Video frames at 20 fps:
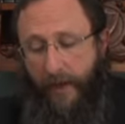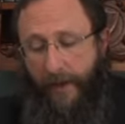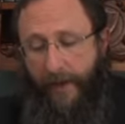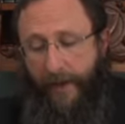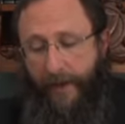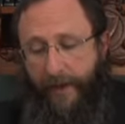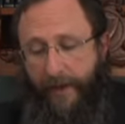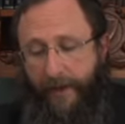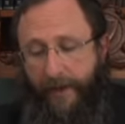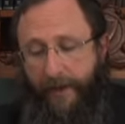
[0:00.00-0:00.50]

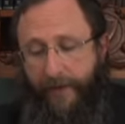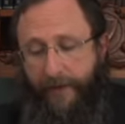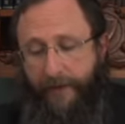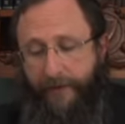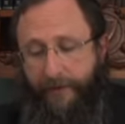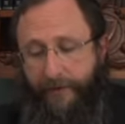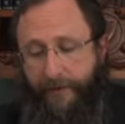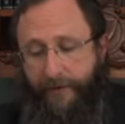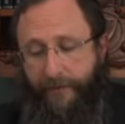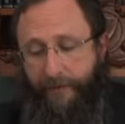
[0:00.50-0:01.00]

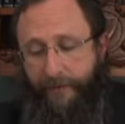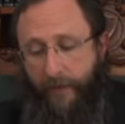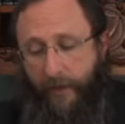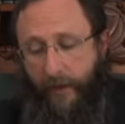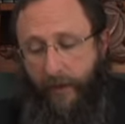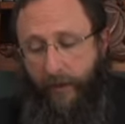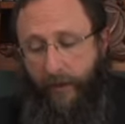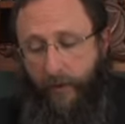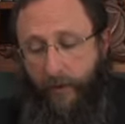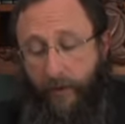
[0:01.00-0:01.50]
and
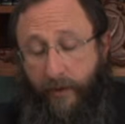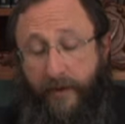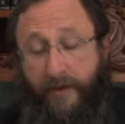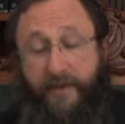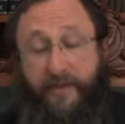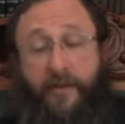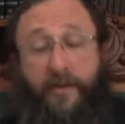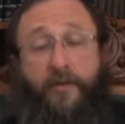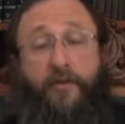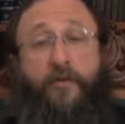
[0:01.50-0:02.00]

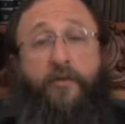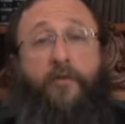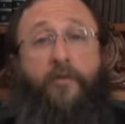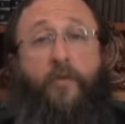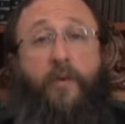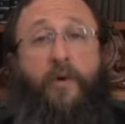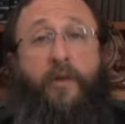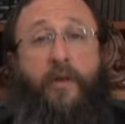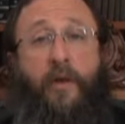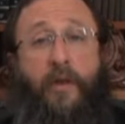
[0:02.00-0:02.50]
continue
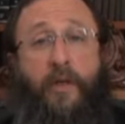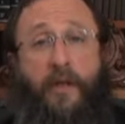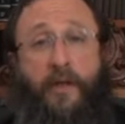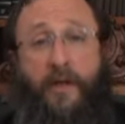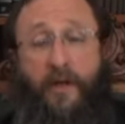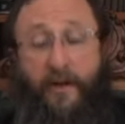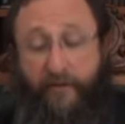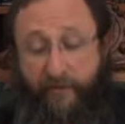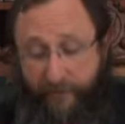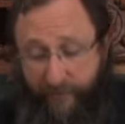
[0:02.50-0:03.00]
with
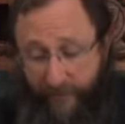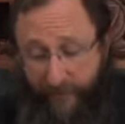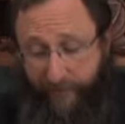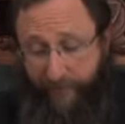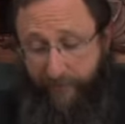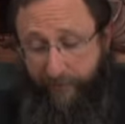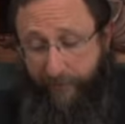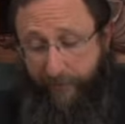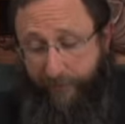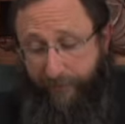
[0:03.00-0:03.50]
Halacha
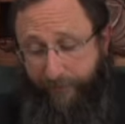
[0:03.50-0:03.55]
Vav,